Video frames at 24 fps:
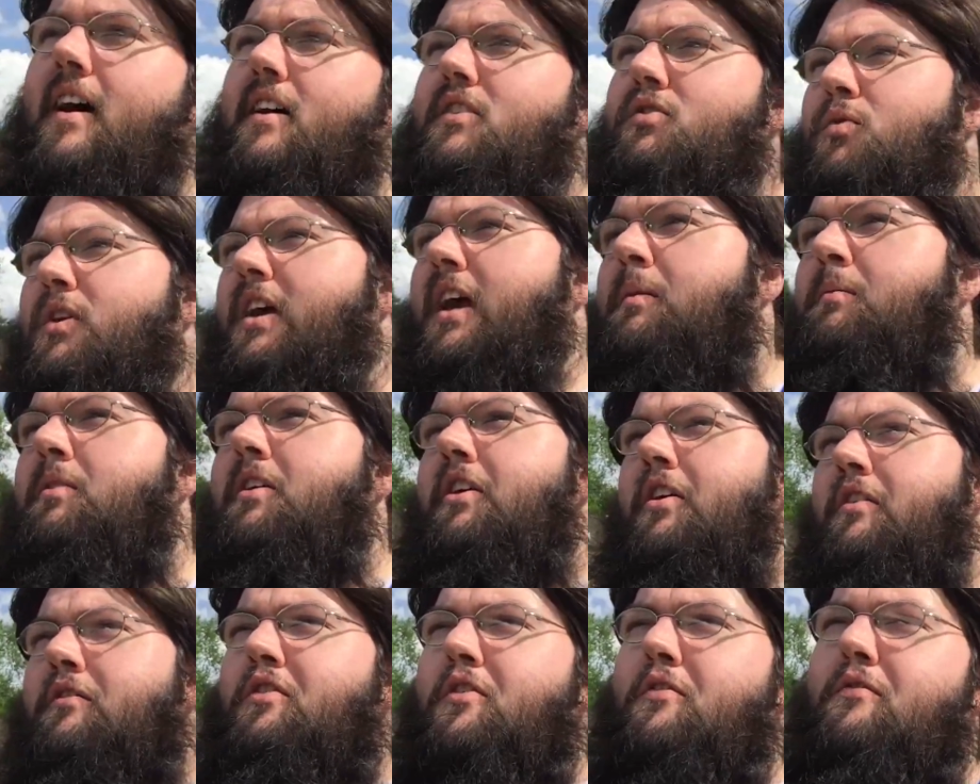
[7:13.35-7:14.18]
house. We came
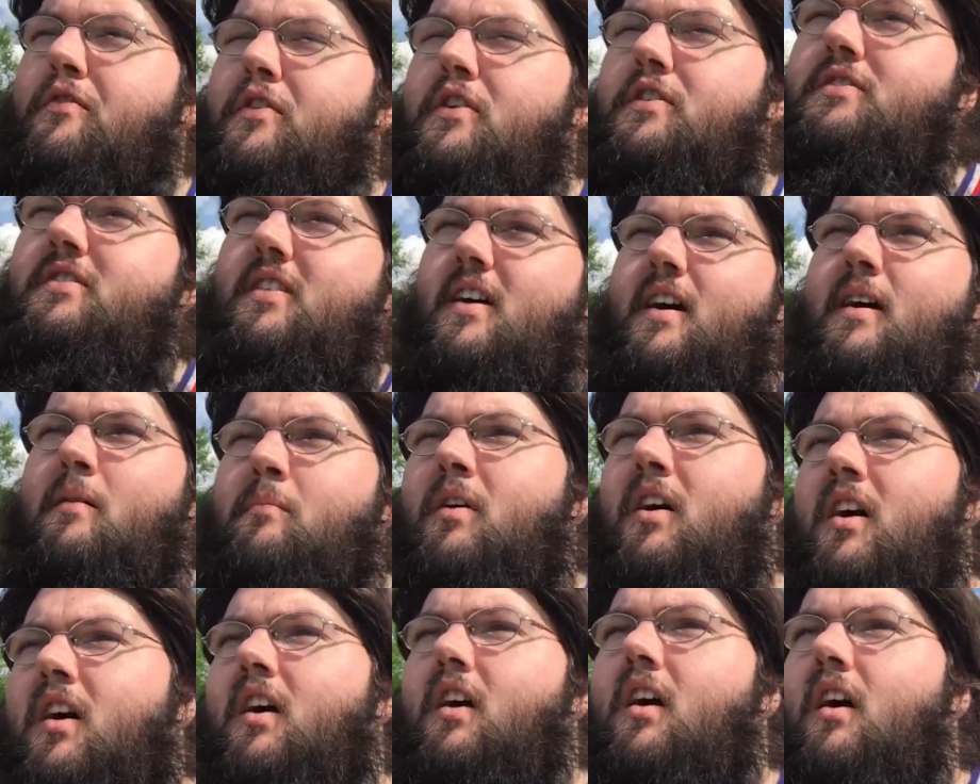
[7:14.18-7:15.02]
down here for the first
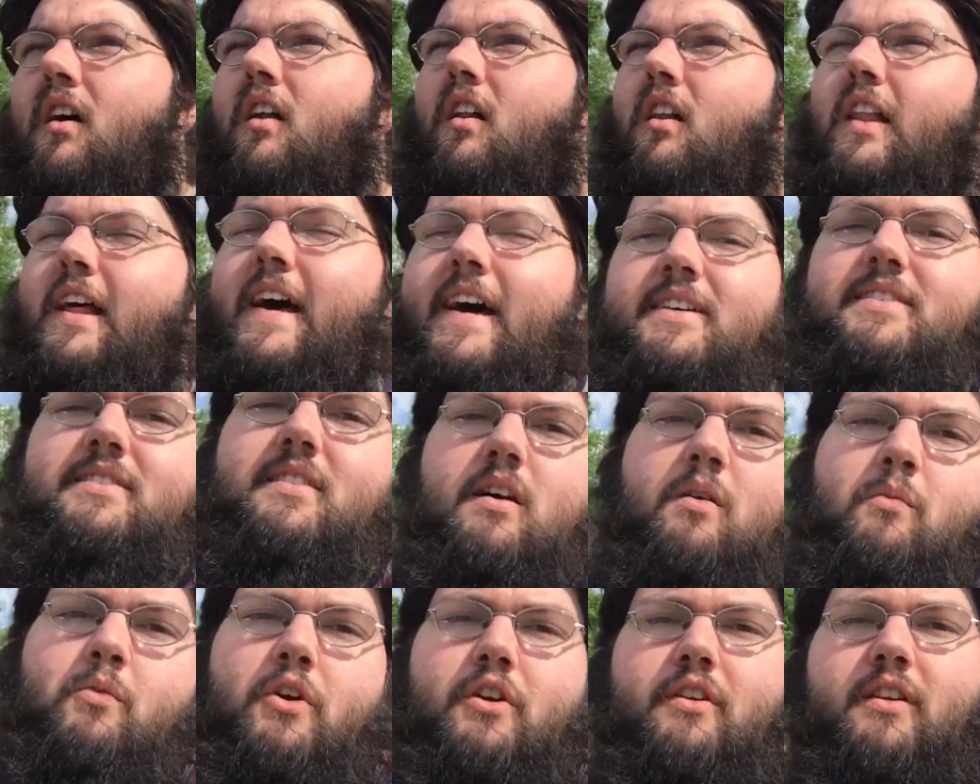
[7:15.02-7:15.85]
time. Last
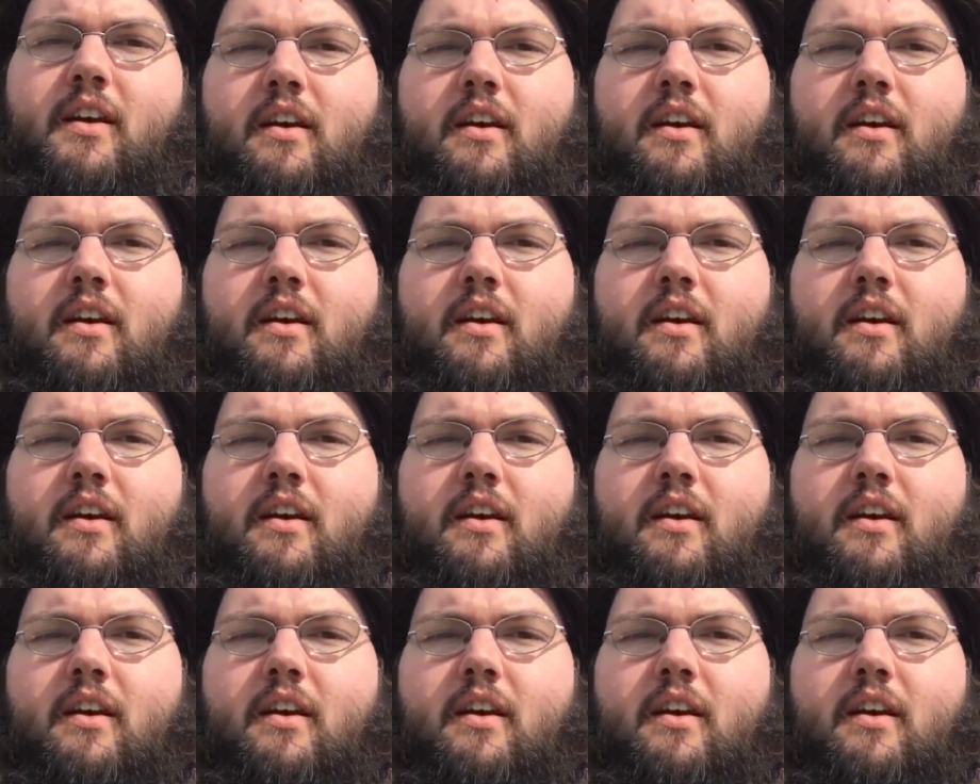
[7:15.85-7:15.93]
time we were